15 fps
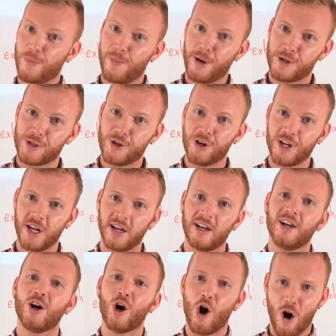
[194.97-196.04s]

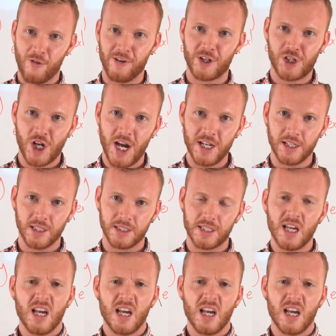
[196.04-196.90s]
persona of a child,